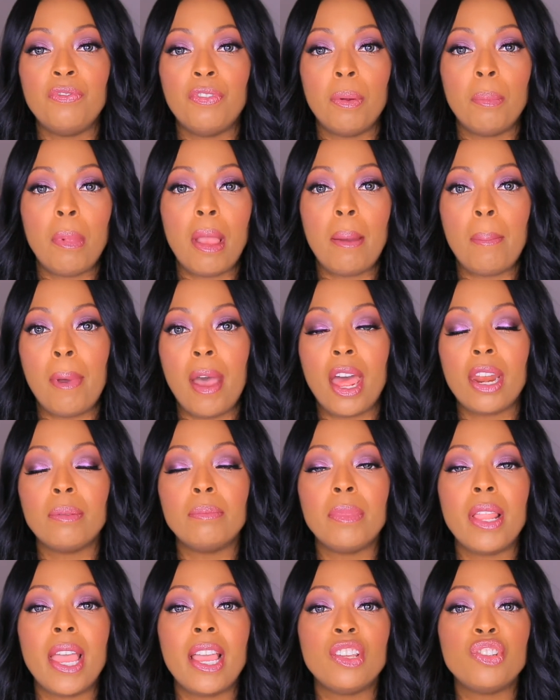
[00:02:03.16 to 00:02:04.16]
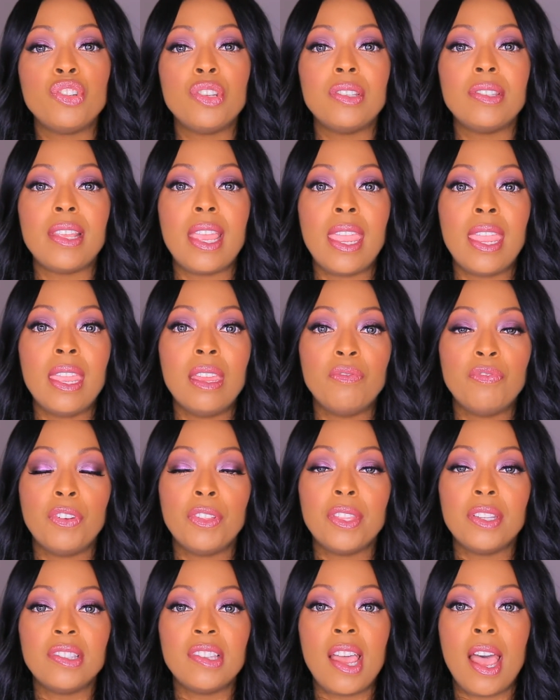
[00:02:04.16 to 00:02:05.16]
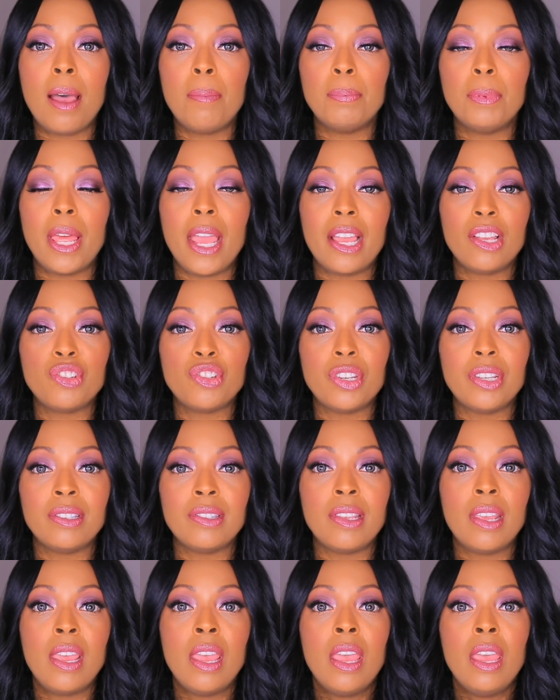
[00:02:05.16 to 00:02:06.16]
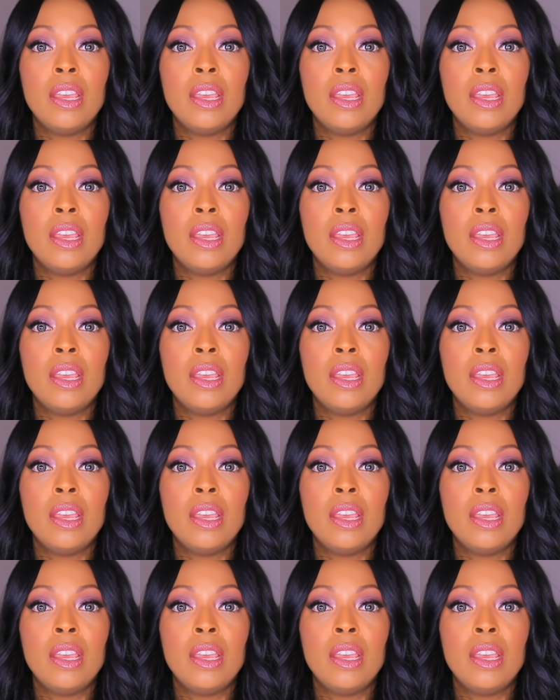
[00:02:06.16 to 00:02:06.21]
for my bottom lashes and for the top lashes